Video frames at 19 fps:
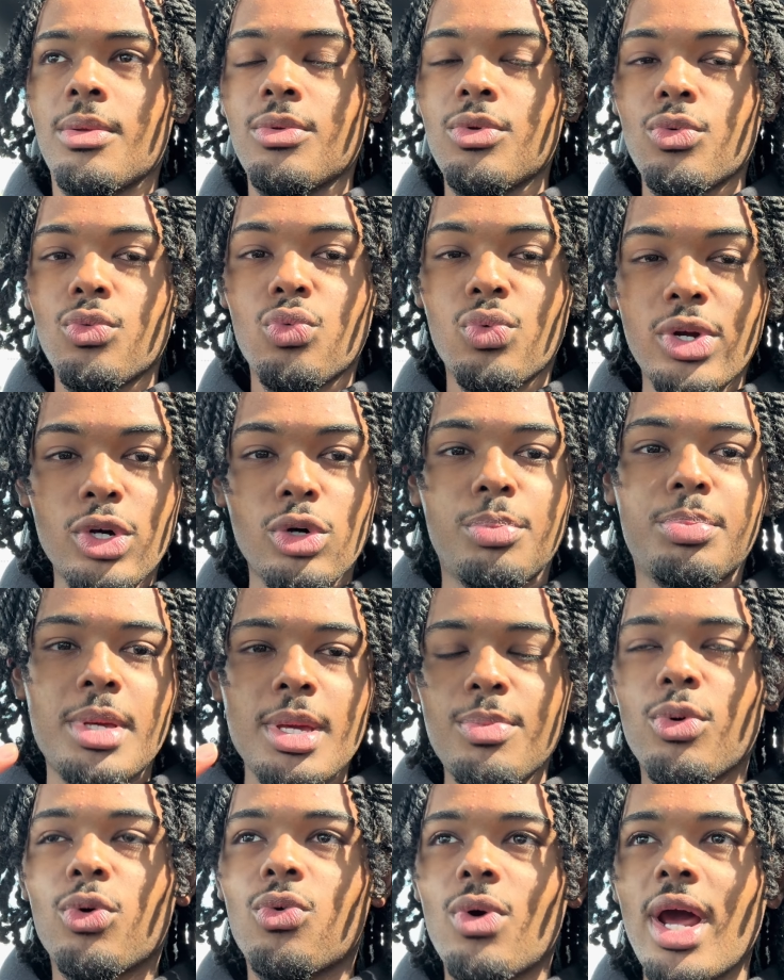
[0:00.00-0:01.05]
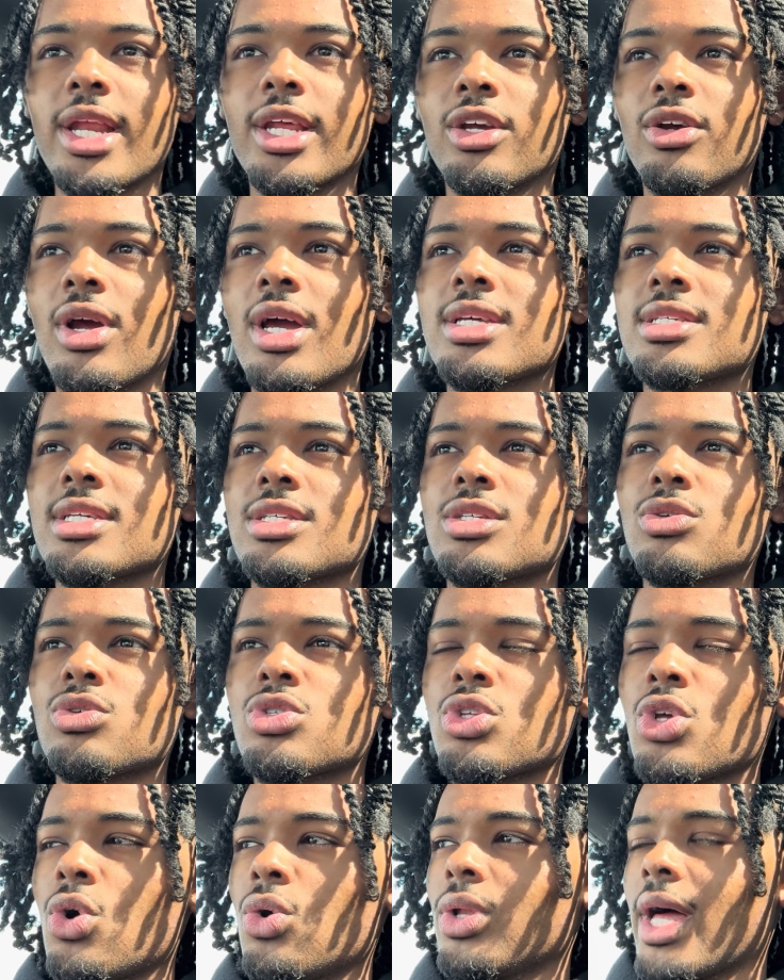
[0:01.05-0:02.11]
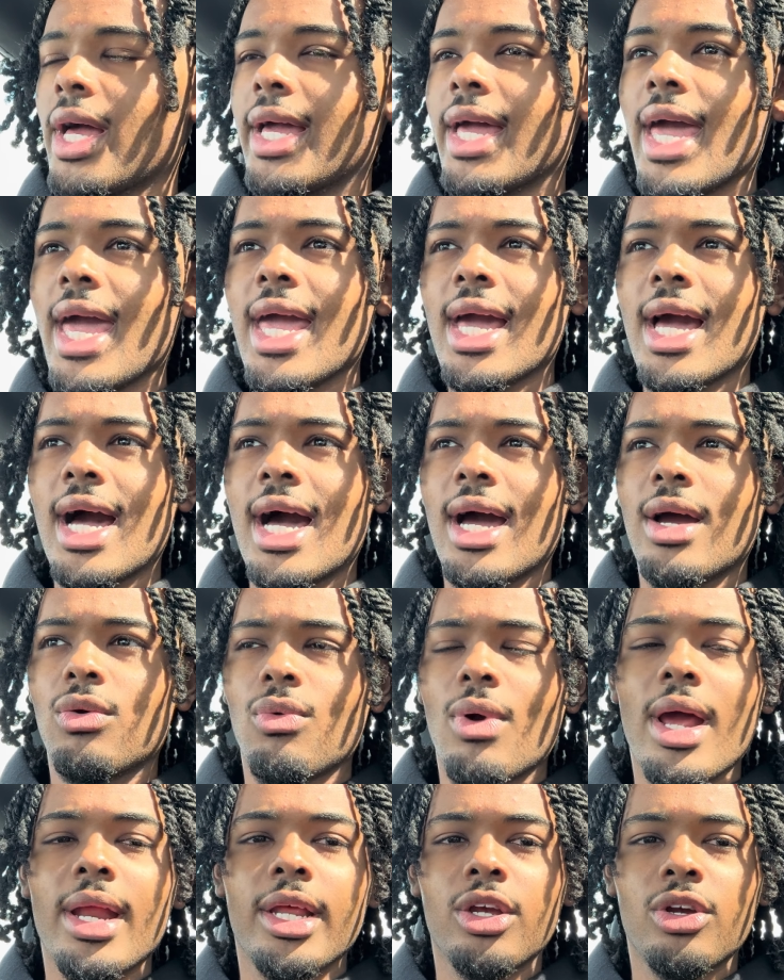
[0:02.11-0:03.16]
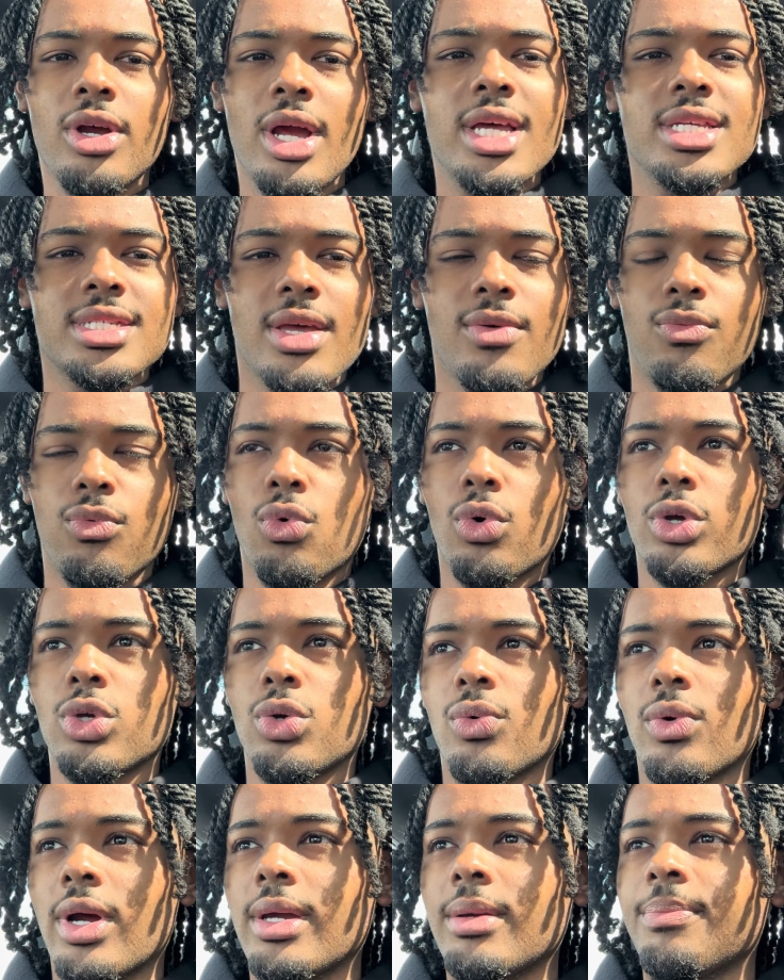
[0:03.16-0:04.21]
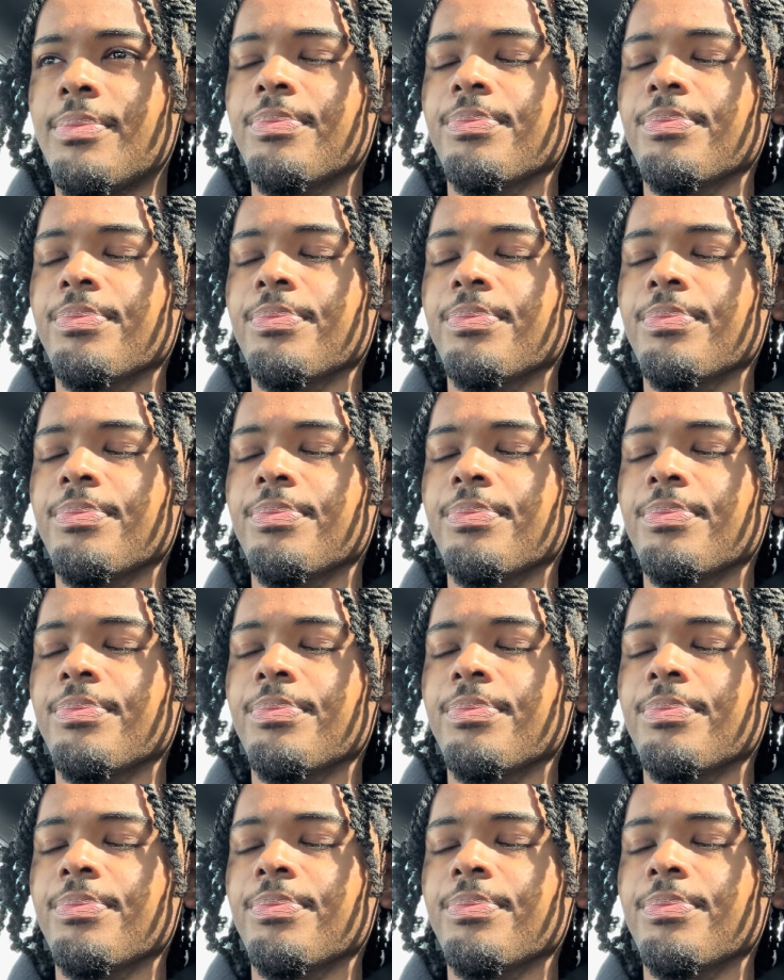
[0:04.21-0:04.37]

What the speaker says: real people writing your essays. There was no like AI writing your essay for you, right?